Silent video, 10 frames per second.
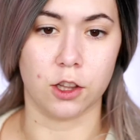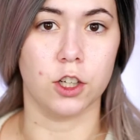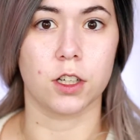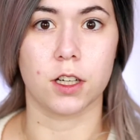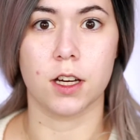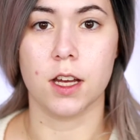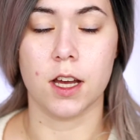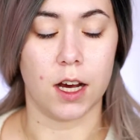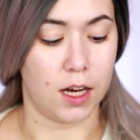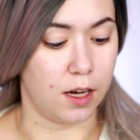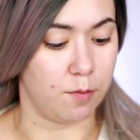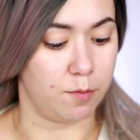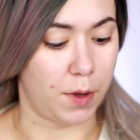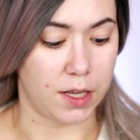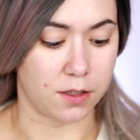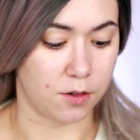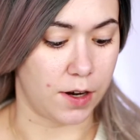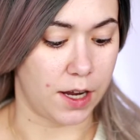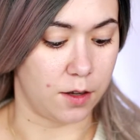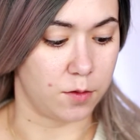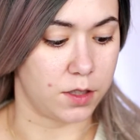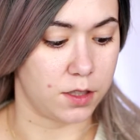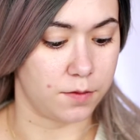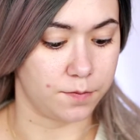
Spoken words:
look based around